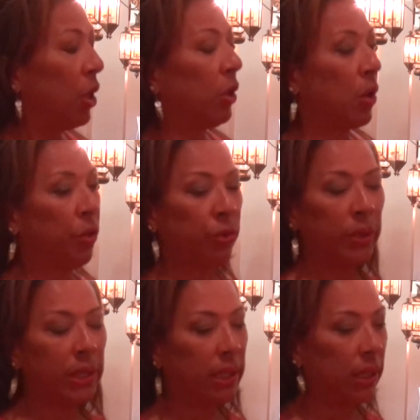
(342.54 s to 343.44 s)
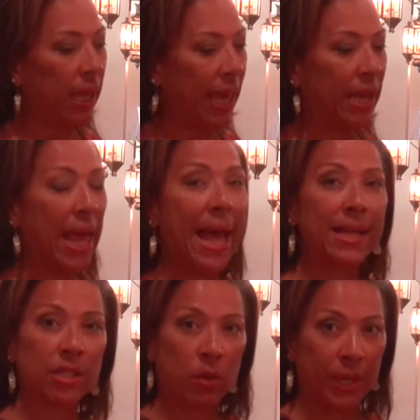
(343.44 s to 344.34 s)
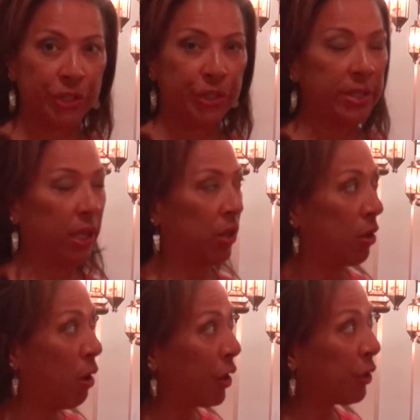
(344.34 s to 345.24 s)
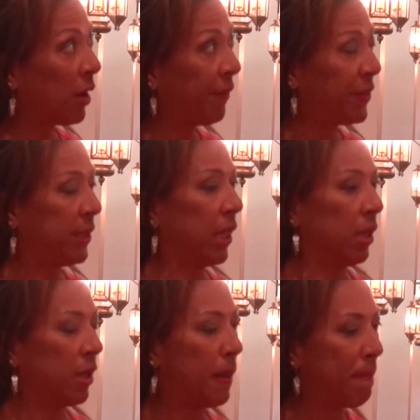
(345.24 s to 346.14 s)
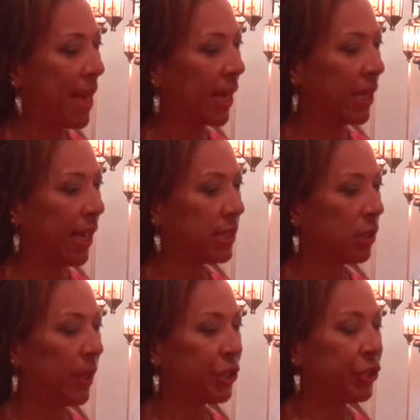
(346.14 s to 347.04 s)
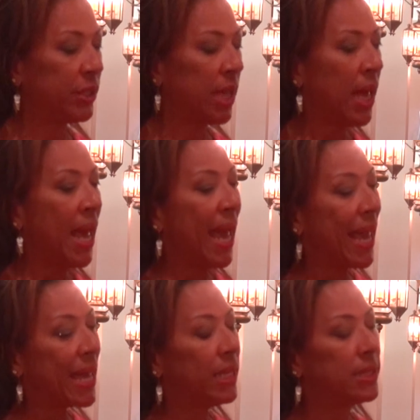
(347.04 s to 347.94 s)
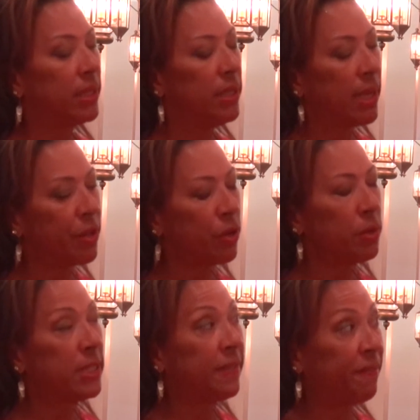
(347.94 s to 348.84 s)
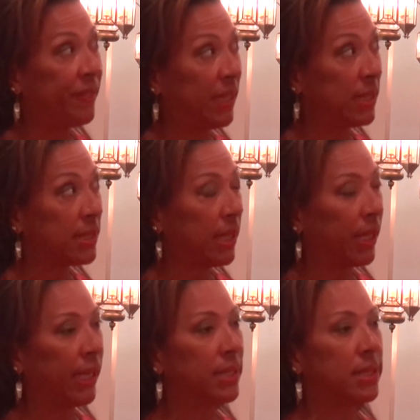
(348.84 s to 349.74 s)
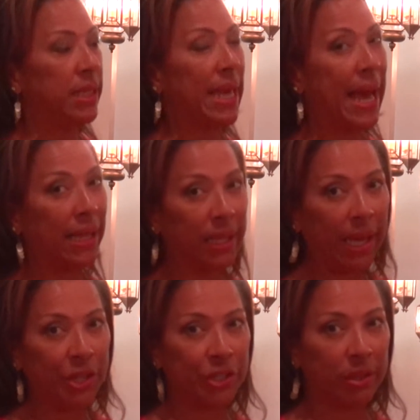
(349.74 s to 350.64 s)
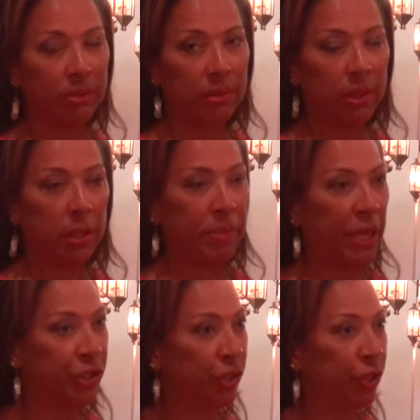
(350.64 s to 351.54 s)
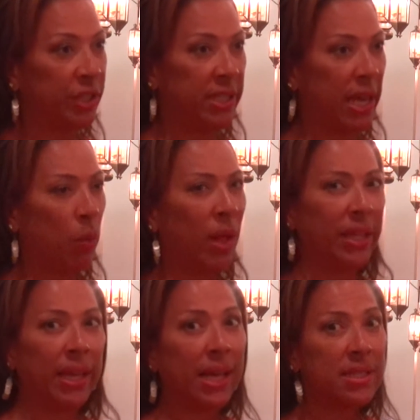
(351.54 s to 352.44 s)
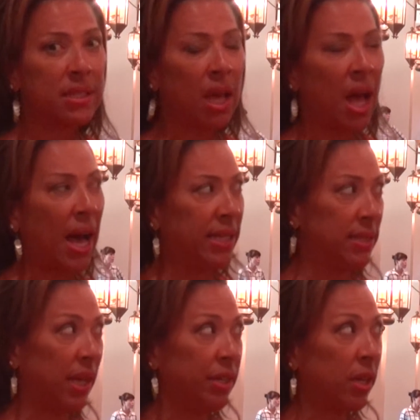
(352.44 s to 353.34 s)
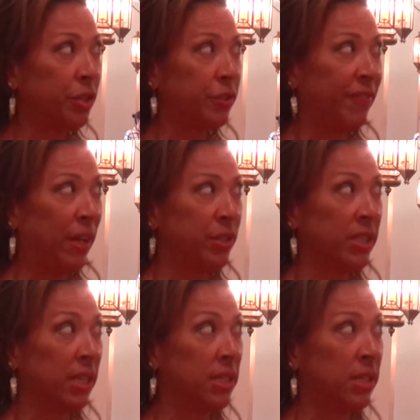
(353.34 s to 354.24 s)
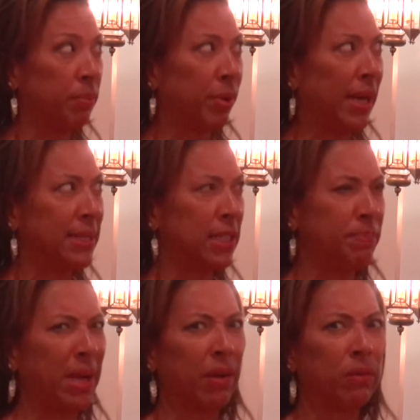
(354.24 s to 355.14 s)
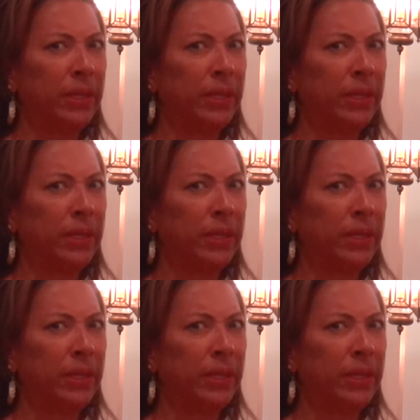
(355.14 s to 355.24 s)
go through it and ask questions. They can call your office, they can come back and ask questions, and it's another defense against the allegation. The patient could say, well, yes, I signed Dr. Fountain's consent process, but I